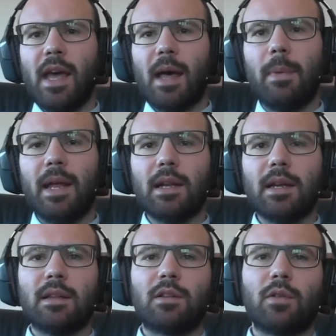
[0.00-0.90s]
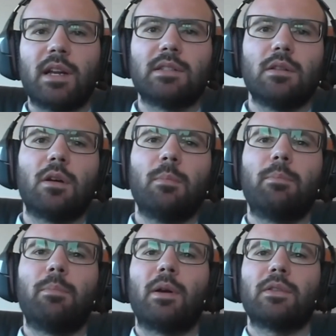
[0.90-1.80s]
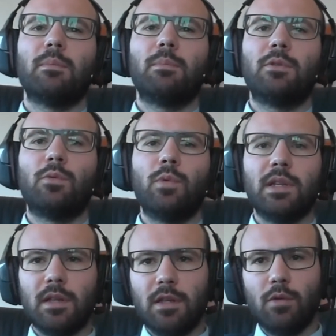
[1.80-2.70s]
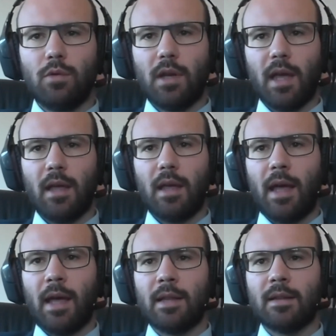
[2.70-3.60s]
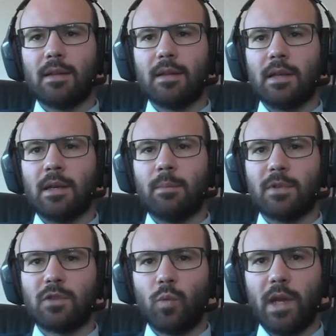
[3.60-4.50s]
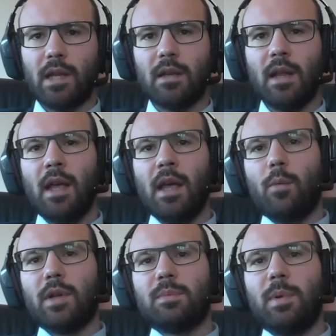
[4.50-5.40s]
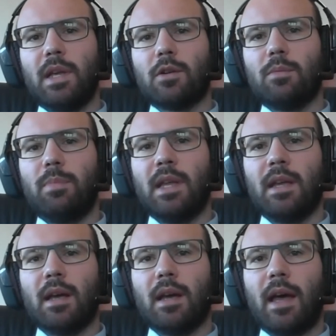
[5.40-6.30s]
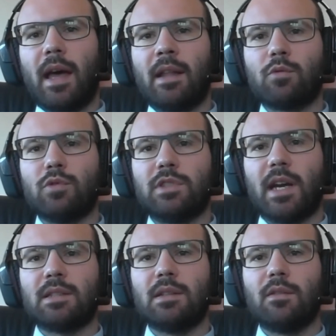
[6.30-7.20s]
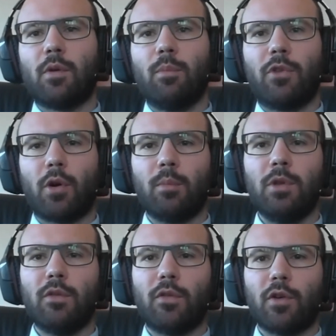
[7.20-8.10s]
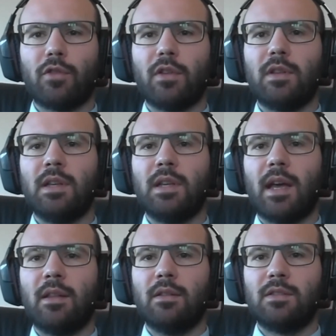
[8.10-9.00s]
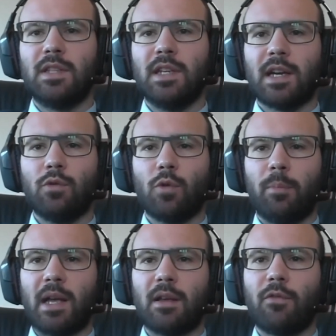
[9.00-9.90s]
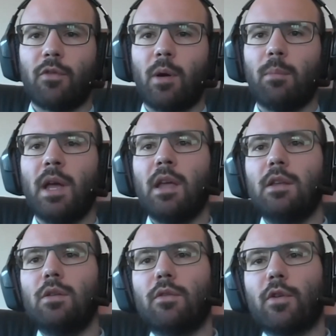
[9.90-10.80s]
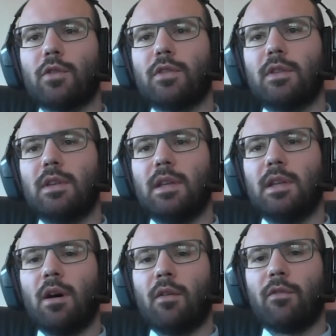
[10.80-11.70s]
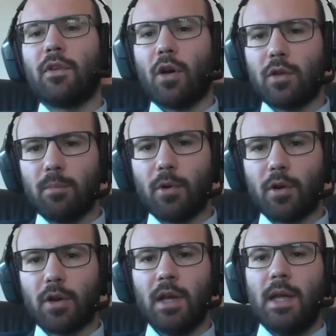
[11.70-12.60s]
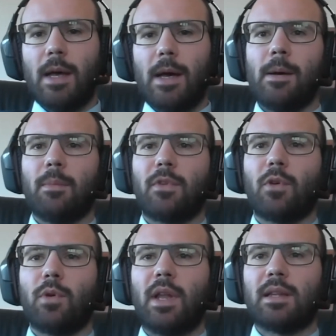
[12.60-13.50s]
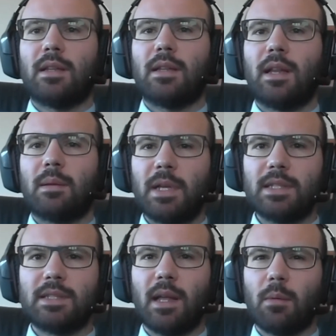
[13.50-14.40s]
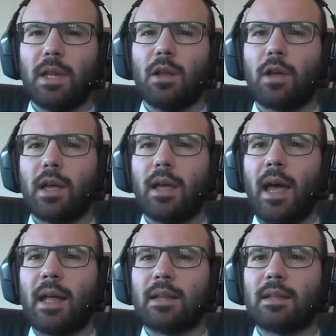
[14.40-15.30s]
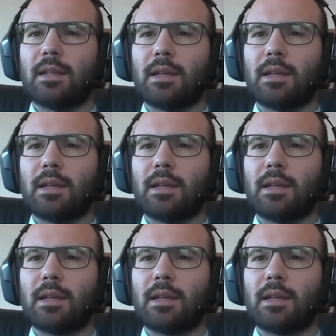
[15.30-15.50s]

and mainly an international comparison between the UK and Sweden, with speakers being Andrew Jackson from Durham University and Sigrid Urbeck from University of Gothenburg. So that means they'll be looking at